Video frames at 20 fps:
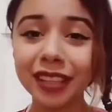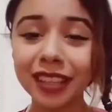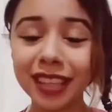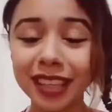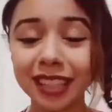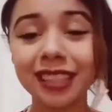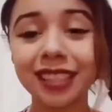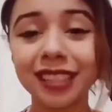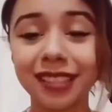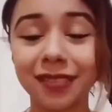
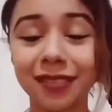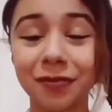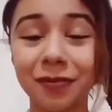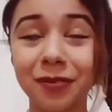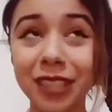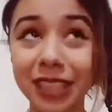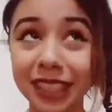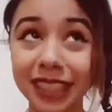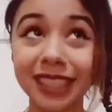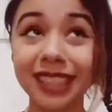you guys
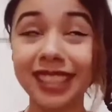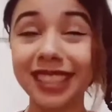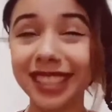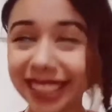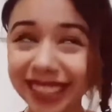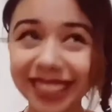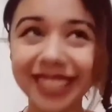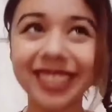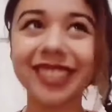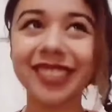really
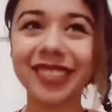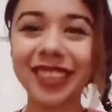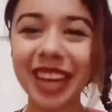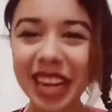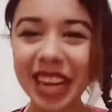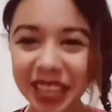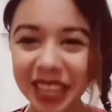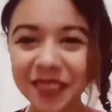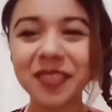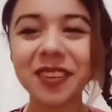should
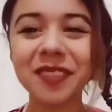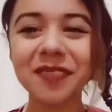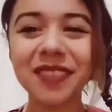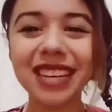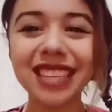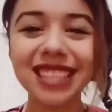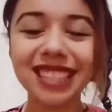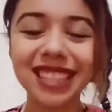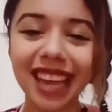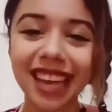recommend
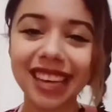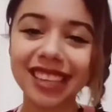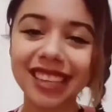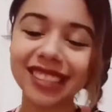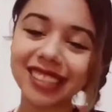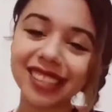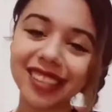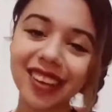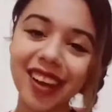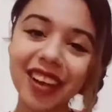my
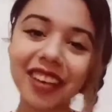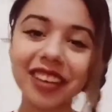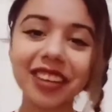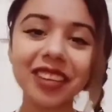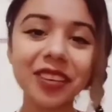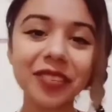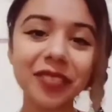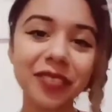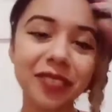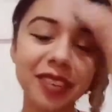channel to all
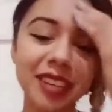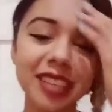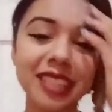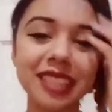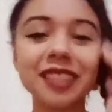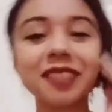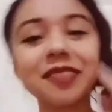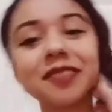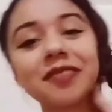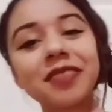your
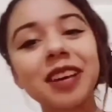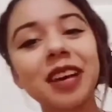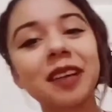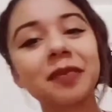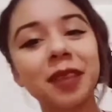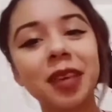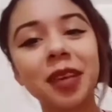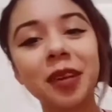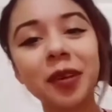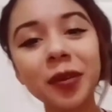friends and
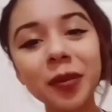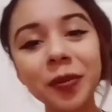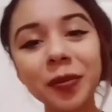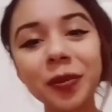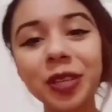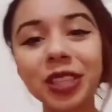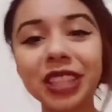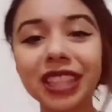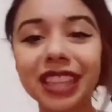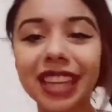family
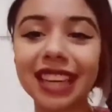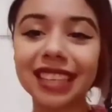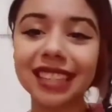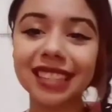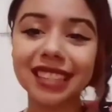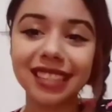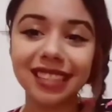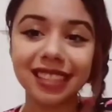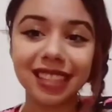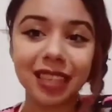who would
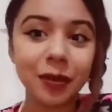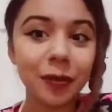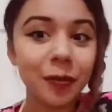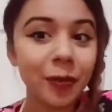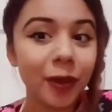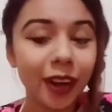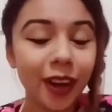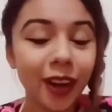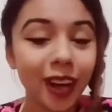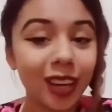like to see
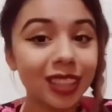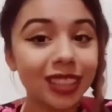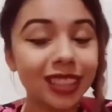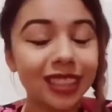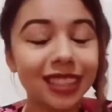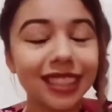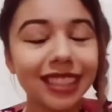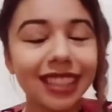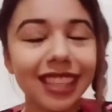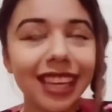more
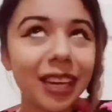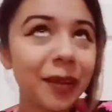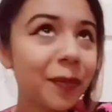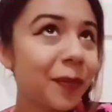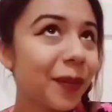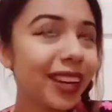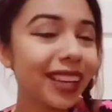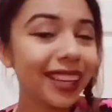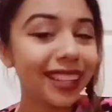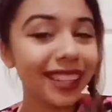content
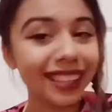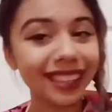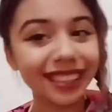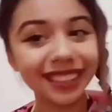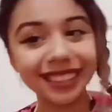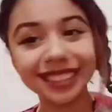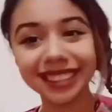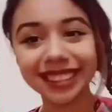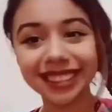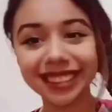like mine.
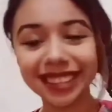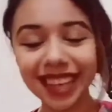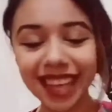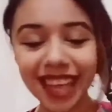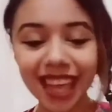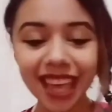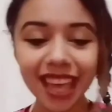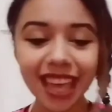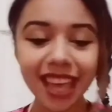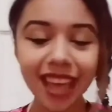
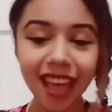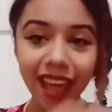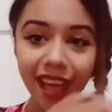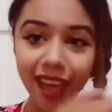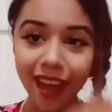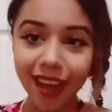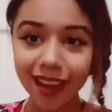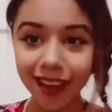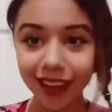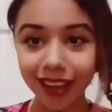
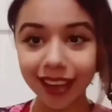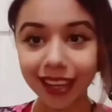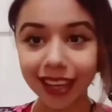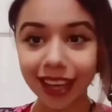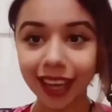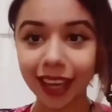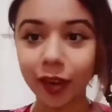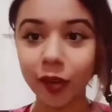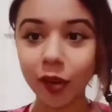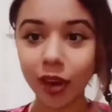
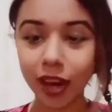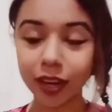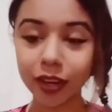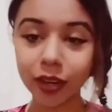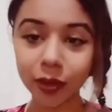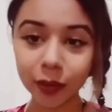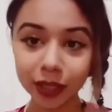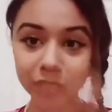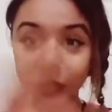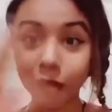Anyhow, I
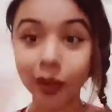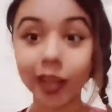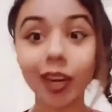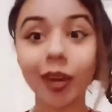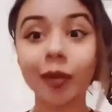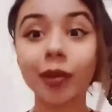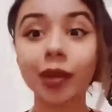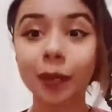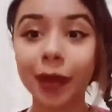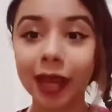don't know what's going
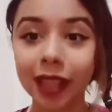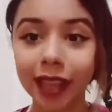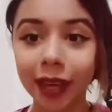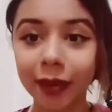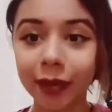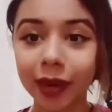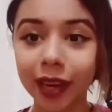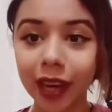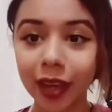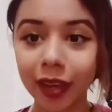on with my
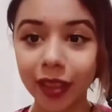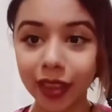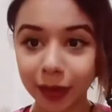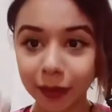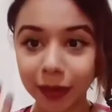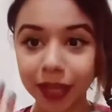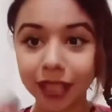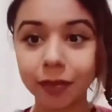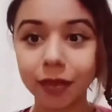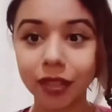light right now that
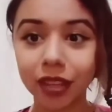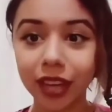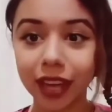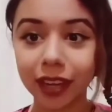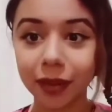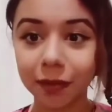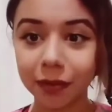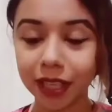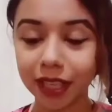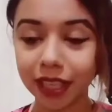it makes me look
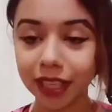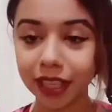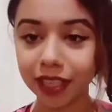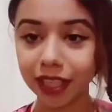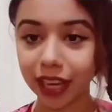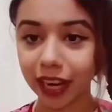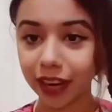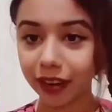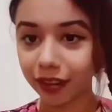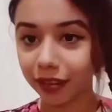kind of
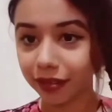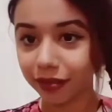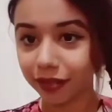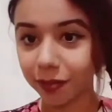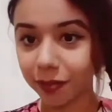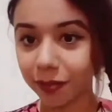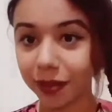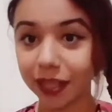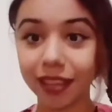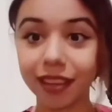pinkish. I don't know if
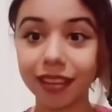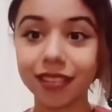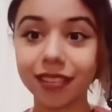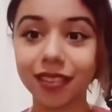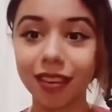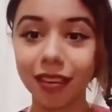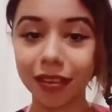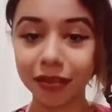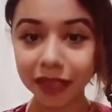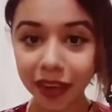it's
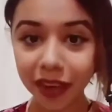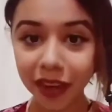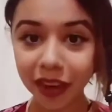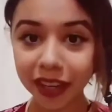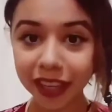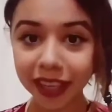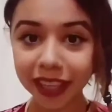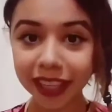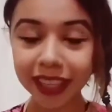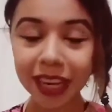because of the
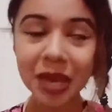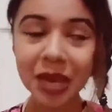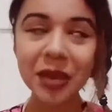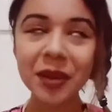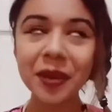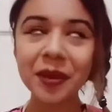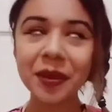cardigan,